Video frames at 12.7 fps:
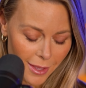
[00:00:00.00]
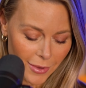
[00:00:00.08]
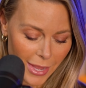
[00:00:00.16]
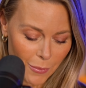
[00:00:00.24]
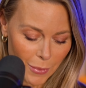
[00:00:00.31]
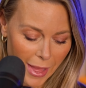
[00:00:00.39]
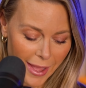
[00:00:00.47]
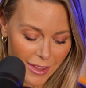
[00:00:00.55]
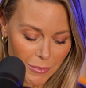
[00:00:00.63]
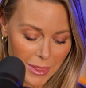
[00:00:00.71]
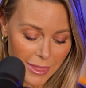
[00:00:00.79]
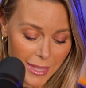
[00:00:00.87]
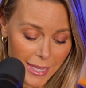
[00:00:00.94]
Okay, well, I've
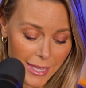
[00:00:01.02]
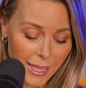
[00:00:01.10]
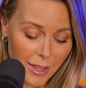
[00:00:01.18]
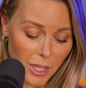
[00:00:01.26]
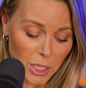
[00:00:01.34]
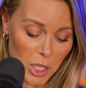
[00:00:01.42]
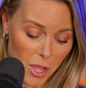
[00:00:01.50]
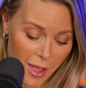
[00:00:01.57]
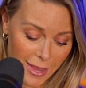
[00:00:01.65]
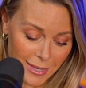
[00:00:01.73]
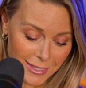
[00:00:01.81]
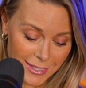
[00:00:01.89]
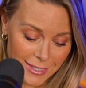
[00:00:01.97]
been thinking a
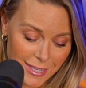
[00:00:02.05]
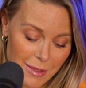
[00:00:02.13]
lot